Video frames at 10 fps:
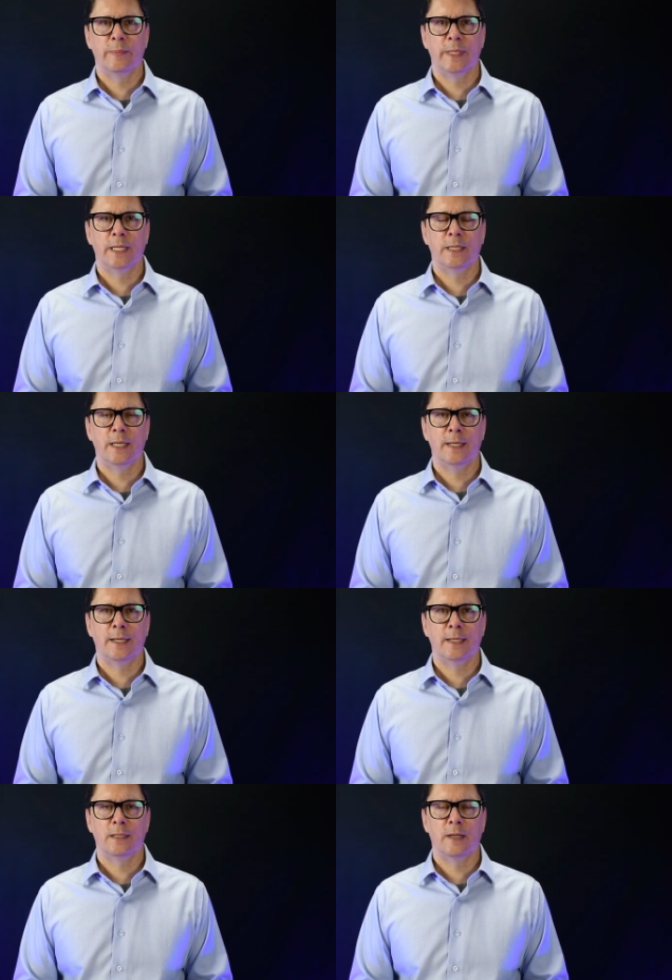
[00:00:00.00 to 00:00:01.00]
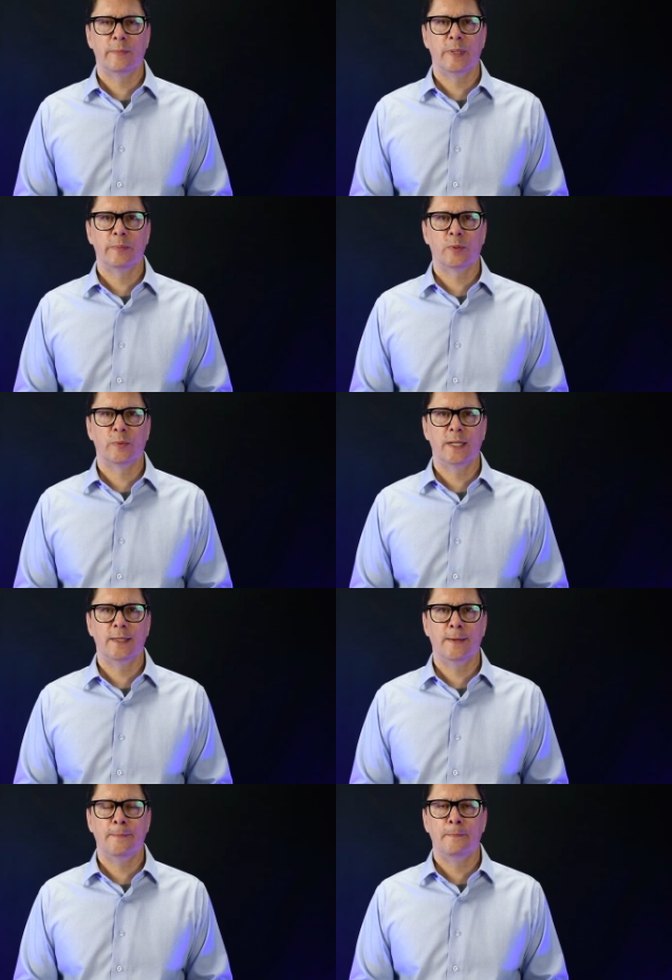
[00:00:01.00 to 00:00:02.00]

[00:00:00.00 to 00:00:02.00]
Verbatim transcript: big thing. A lot of people read them.